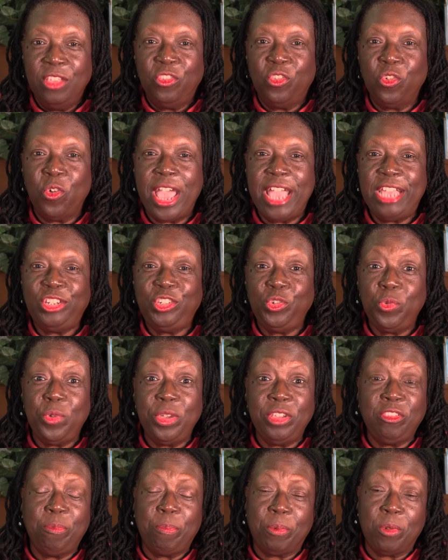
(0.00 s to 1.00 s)
So as you
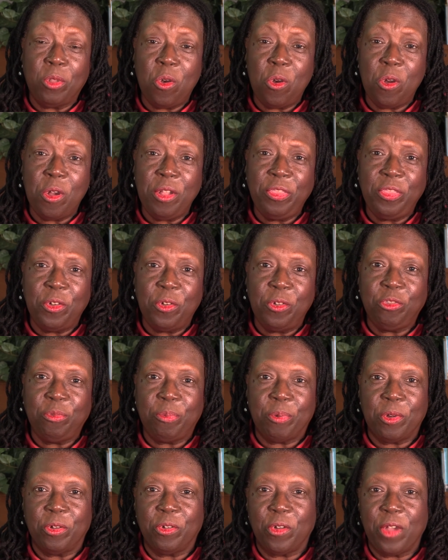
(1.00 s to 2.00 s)
explore those
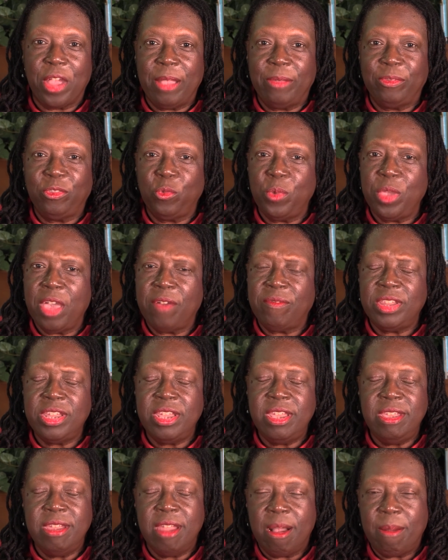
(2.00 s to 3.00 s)
programs, we have a
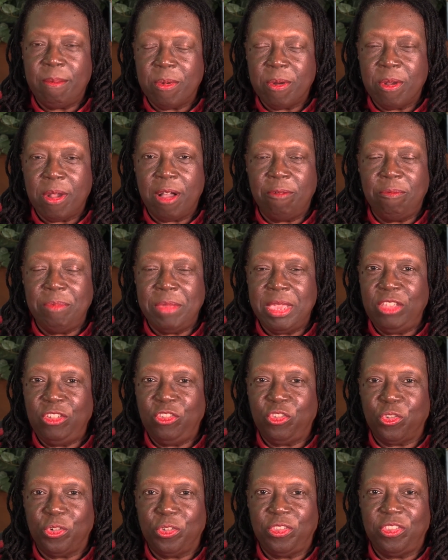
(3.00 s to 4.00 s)
number of
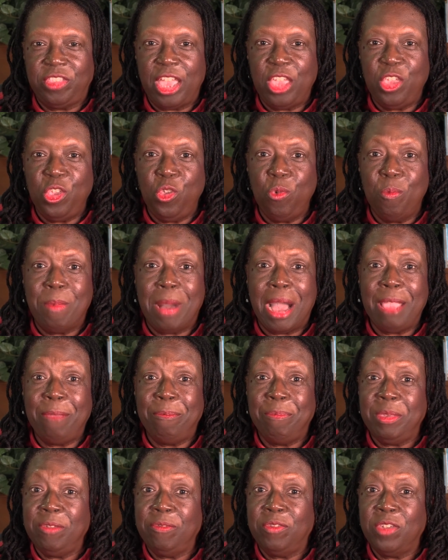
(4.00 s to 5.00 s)
majors that you
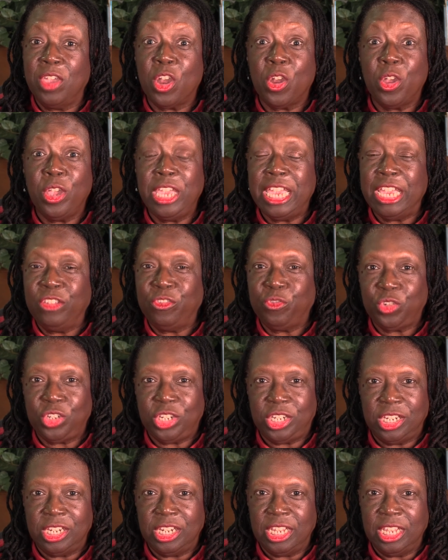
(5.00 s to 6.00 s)
might be very
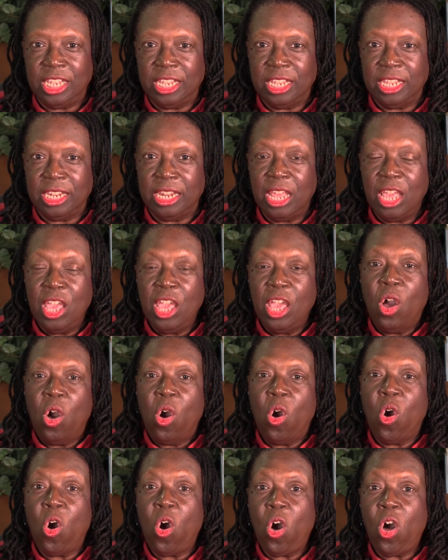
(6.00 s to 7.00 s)
interested in.
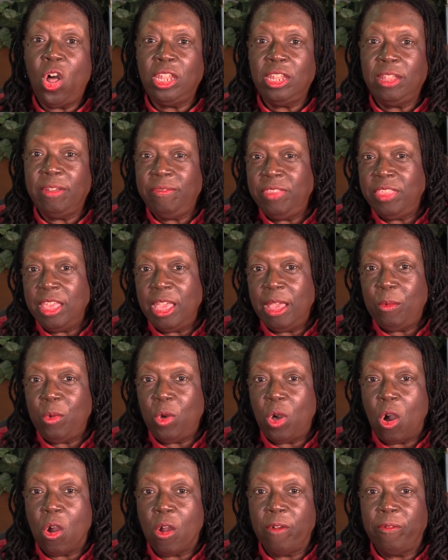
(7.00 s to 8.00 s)
All of them
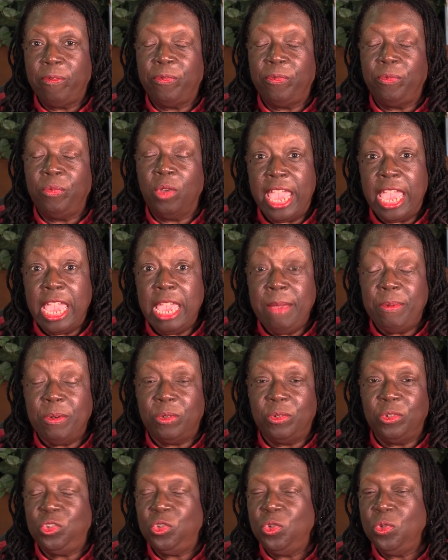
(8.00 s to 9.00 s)
are
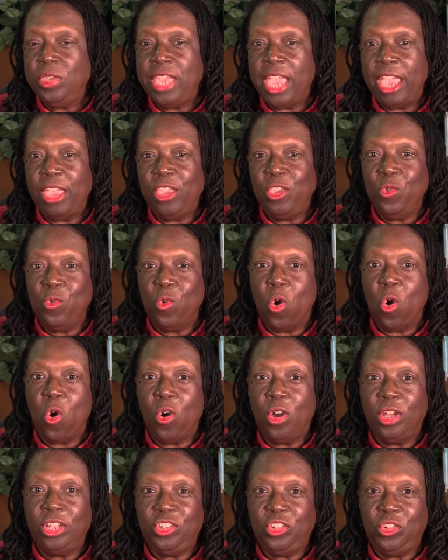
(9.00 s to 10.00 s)
able to get you
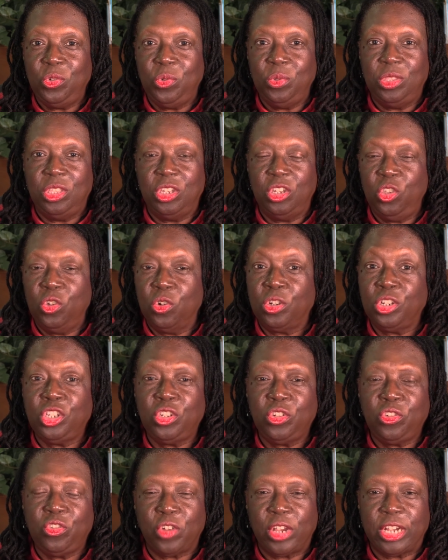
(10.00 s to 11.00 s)
onto the, your
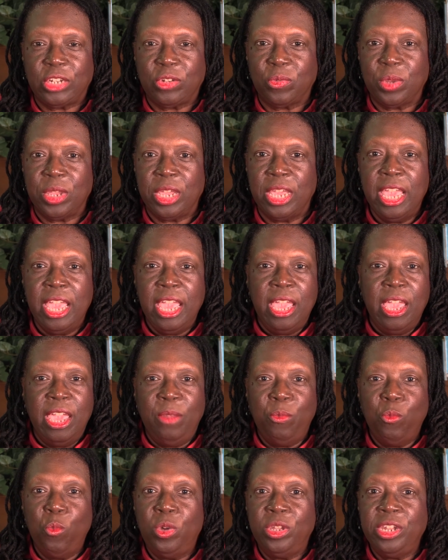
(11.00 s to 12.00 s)
trajectory
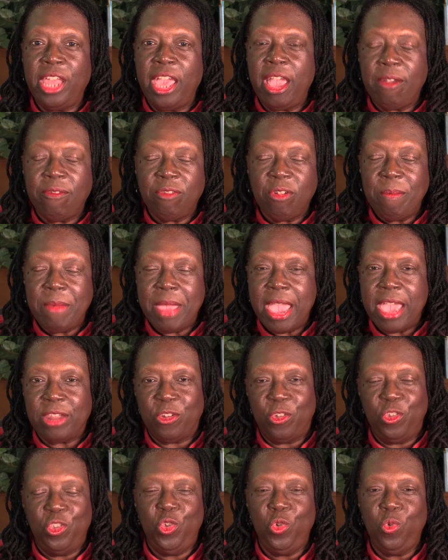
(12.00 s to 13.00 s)
in whatever
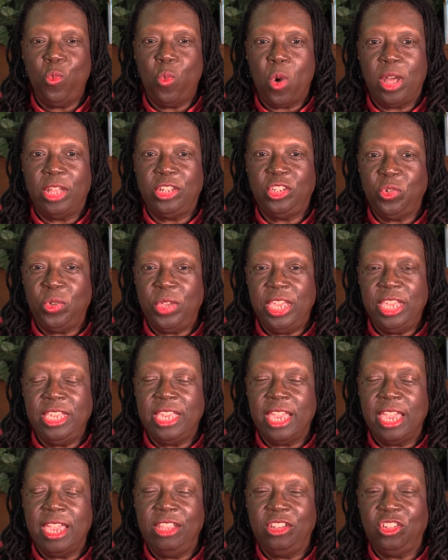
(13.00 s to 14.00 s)
manner you want to
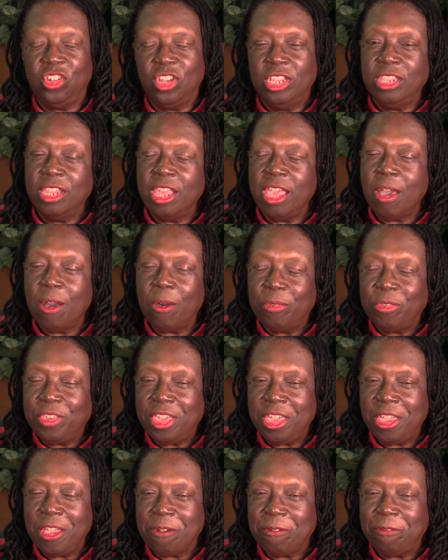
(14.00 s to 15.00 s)
engage in the
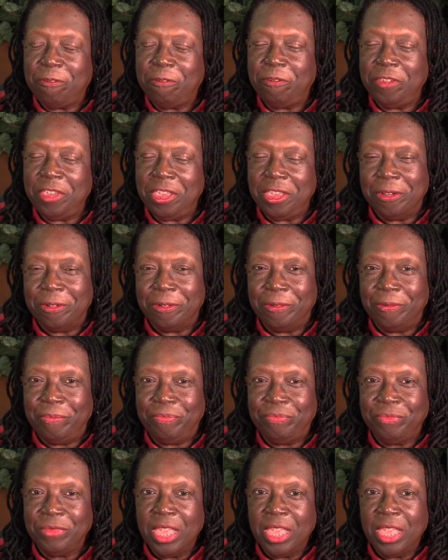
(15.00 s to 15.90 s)
healthcare field.